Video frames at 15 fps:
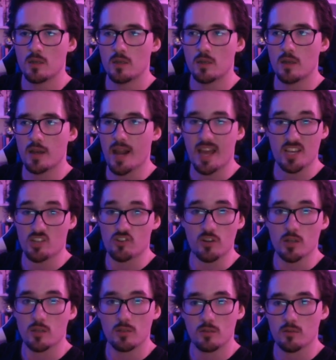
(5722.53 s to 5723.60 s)
an
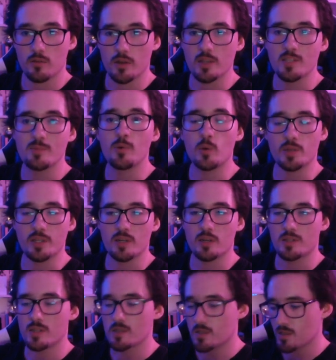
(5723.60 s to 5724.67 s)
extra, or a supporting
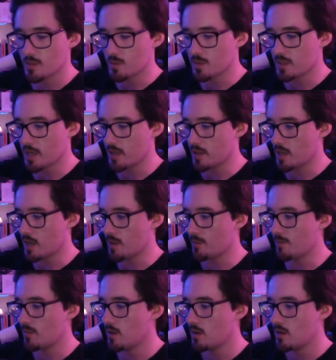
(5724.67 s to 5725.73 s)
artist, as we say,
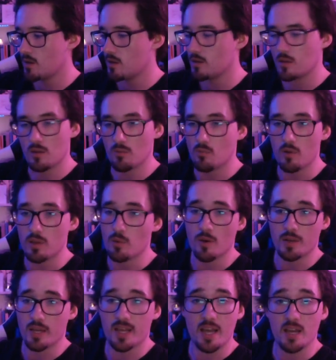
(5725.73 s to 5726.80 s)
then you
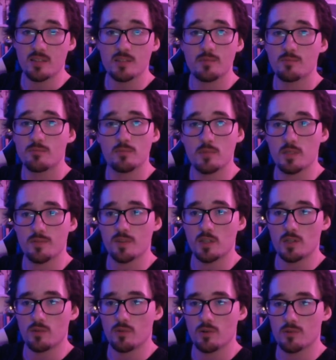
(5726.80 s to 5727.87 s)
won't get cast as
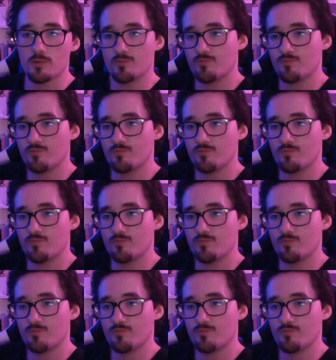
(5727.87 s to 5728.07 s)
featured roles,